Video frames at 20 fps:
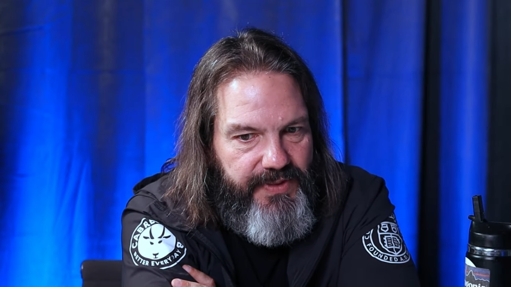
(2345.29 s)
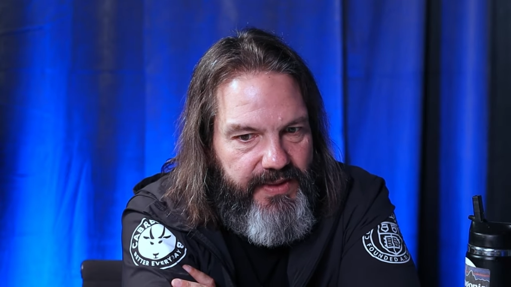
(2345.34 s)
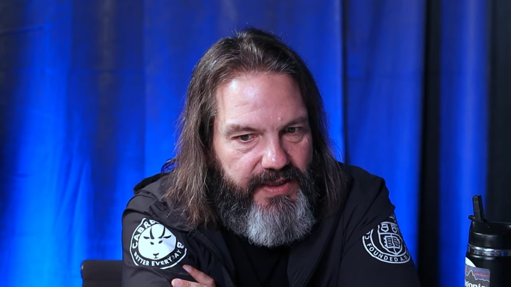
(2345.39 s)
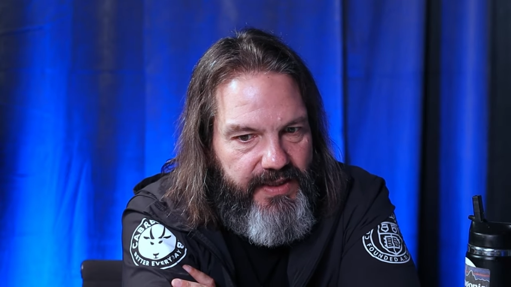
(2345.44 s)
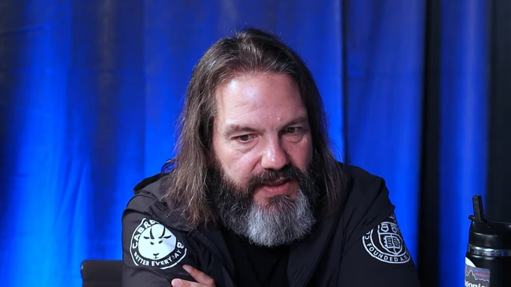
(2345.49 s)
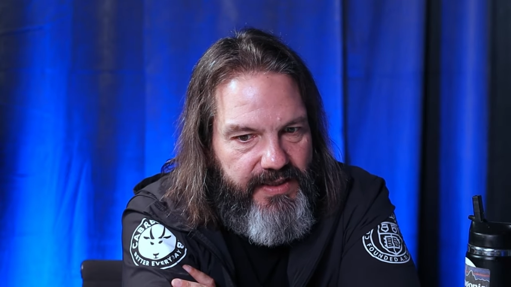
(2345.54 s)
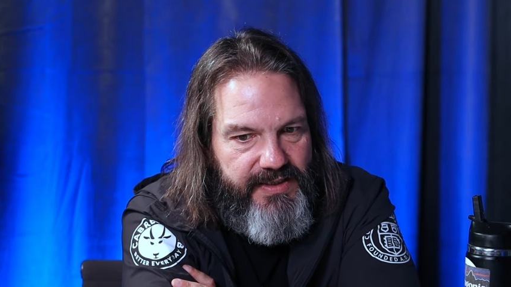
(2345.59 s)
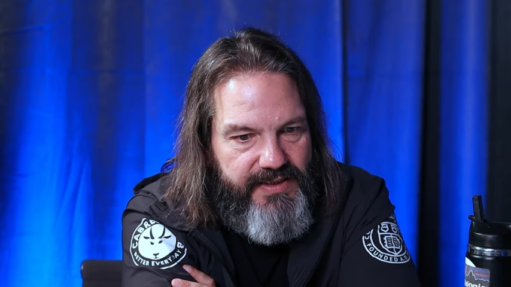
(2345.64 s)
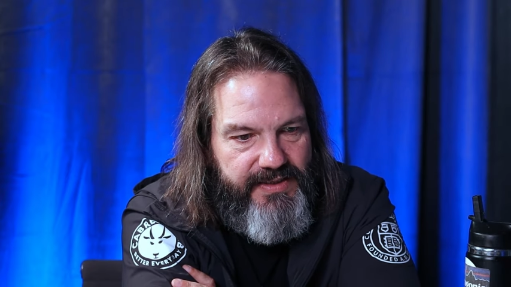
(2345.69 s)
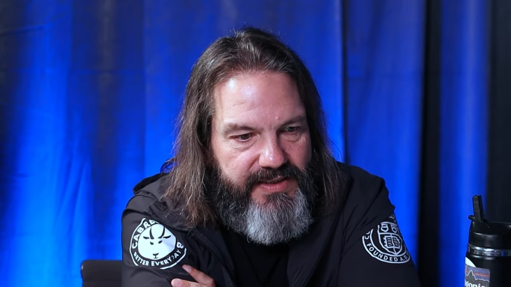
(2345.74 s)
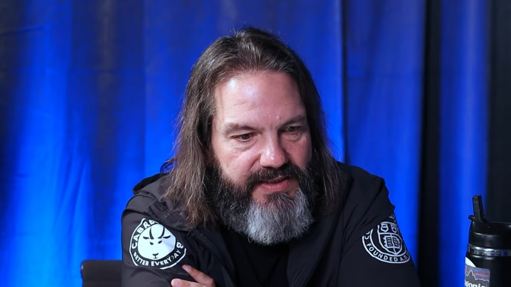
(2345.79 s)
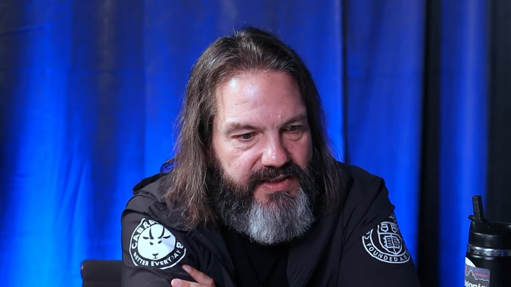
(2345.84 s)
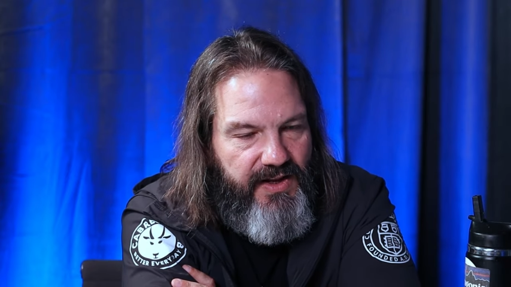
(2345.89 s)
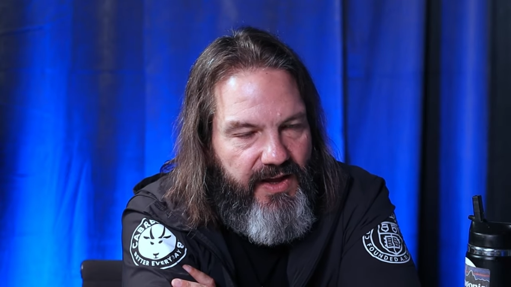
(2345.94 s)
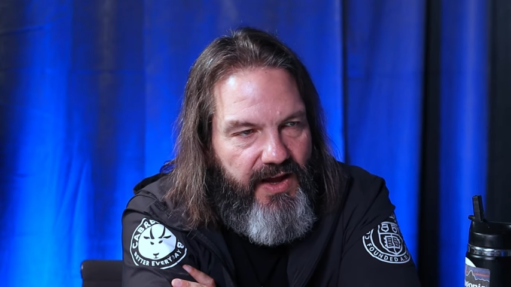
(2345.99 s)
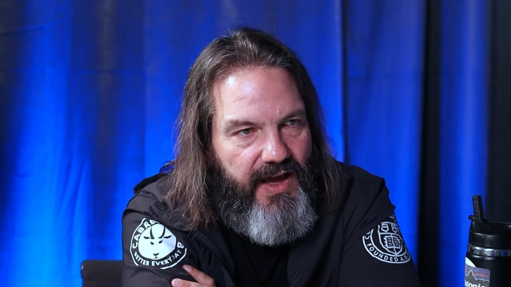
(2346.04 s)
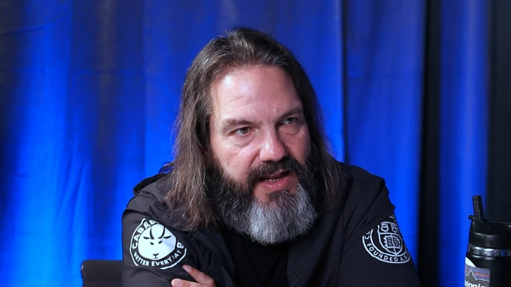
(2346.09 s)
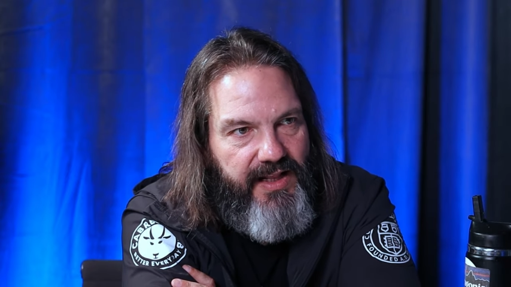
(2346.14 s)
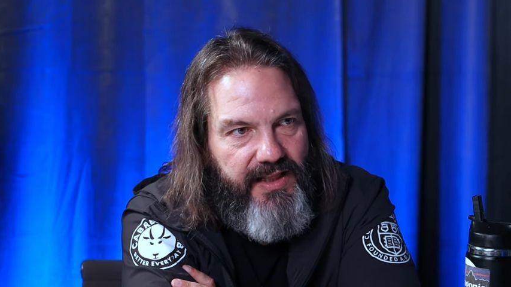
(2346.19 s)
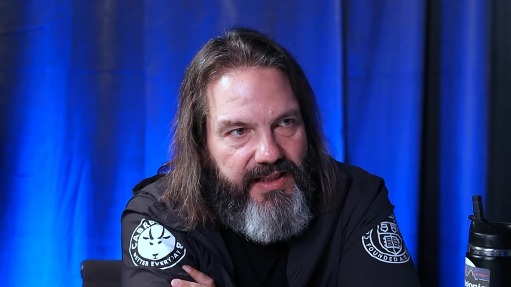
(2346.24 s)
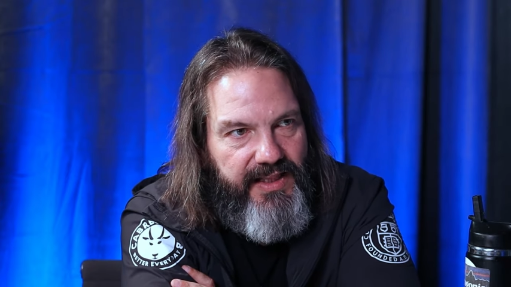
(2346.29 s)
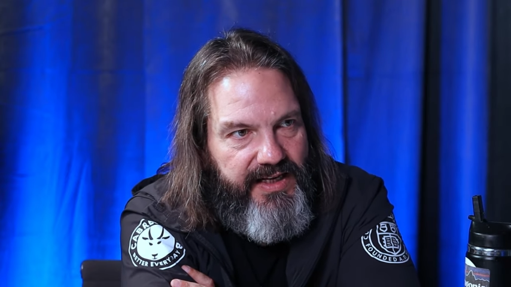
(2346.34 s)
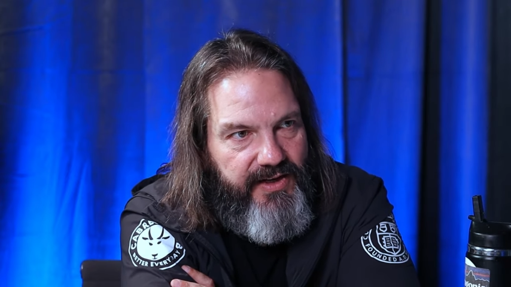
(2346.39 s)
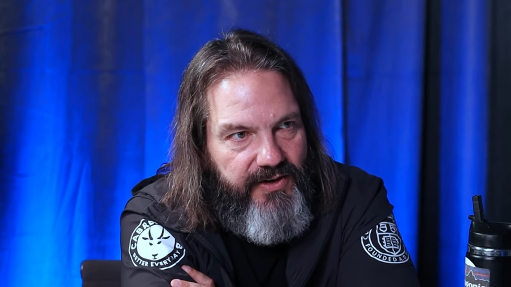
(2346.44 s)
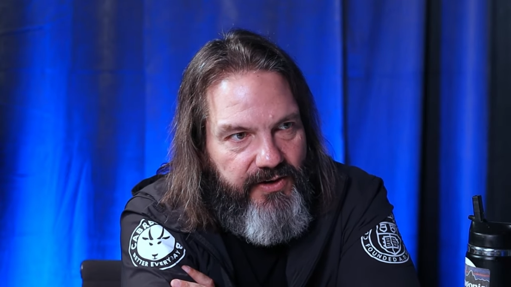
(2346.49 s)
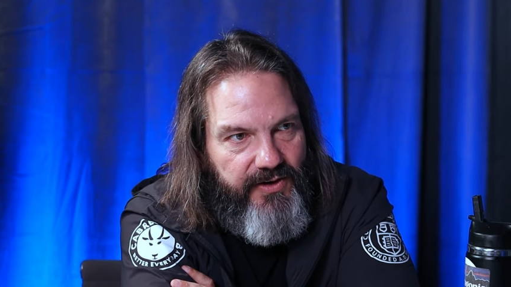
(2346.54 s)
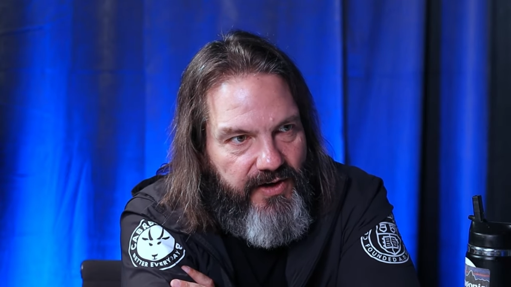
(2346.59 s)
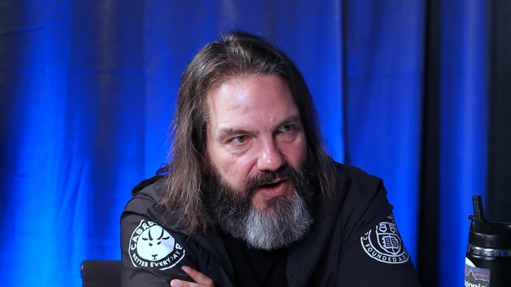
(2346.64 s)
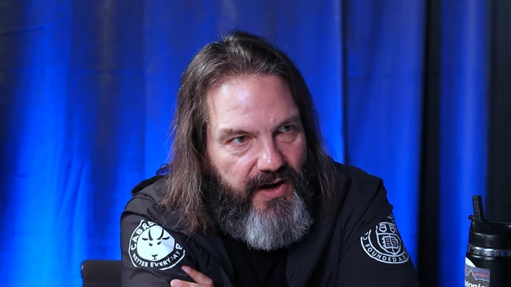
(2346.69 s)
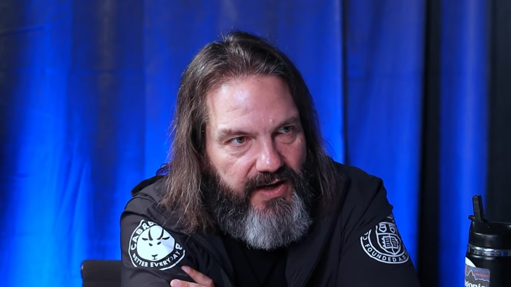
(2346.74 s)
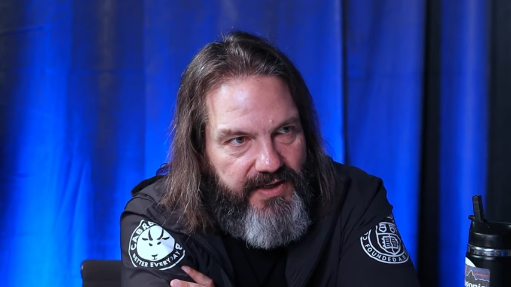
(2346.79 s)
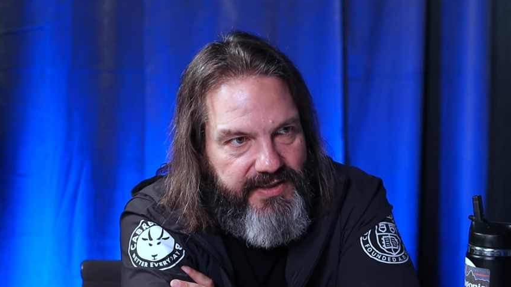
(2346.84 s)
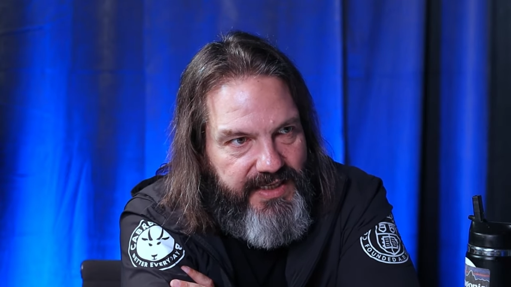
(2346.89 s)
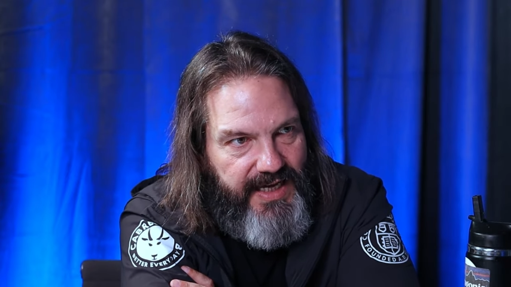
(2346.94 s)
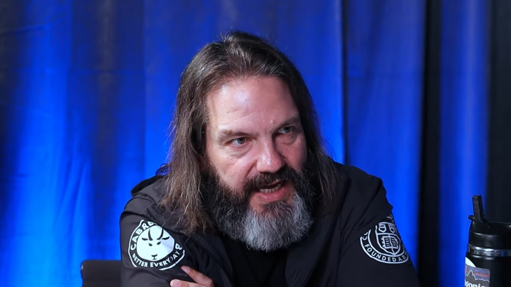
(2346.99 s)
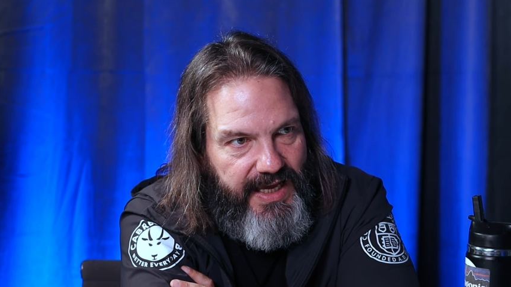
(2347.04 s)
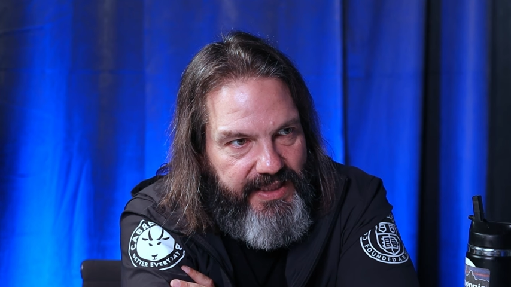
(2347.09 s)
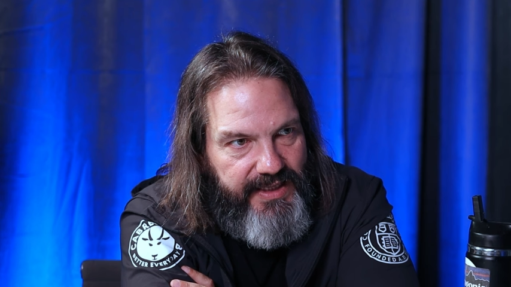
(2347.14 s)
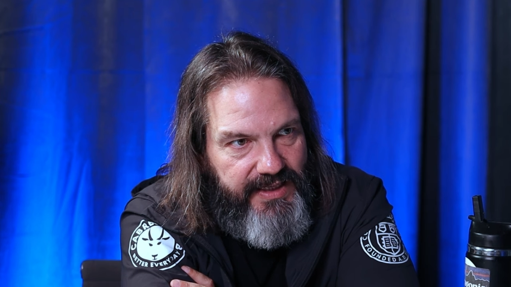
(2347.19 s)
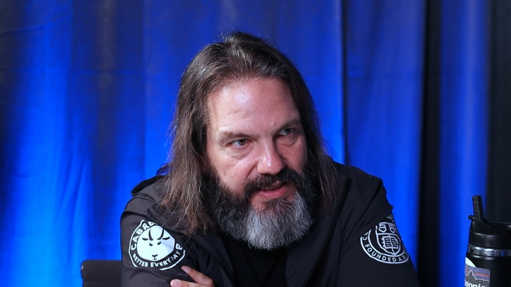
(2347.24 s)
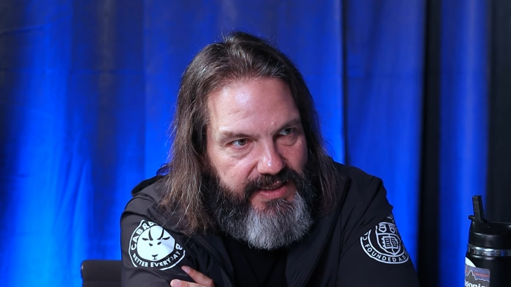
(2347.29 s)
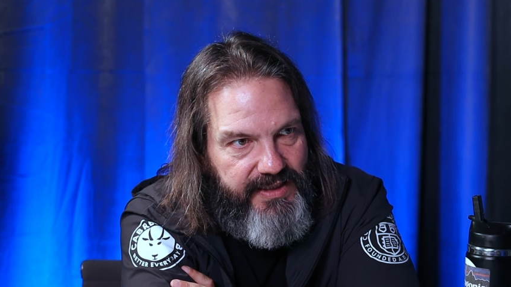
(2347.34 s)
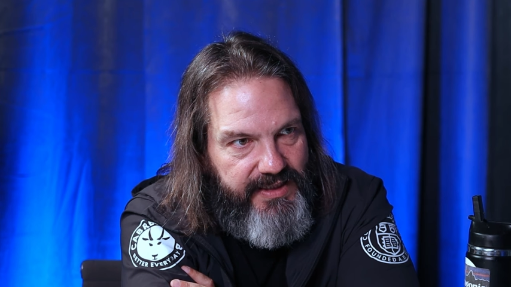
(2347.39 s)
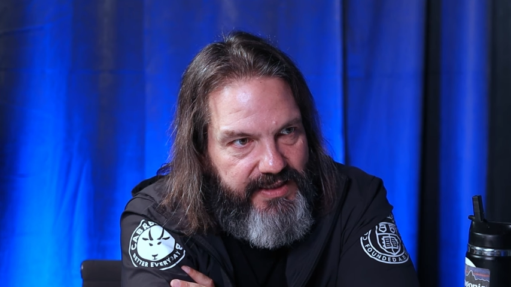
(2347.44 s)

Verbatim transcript: this is not a linear causality.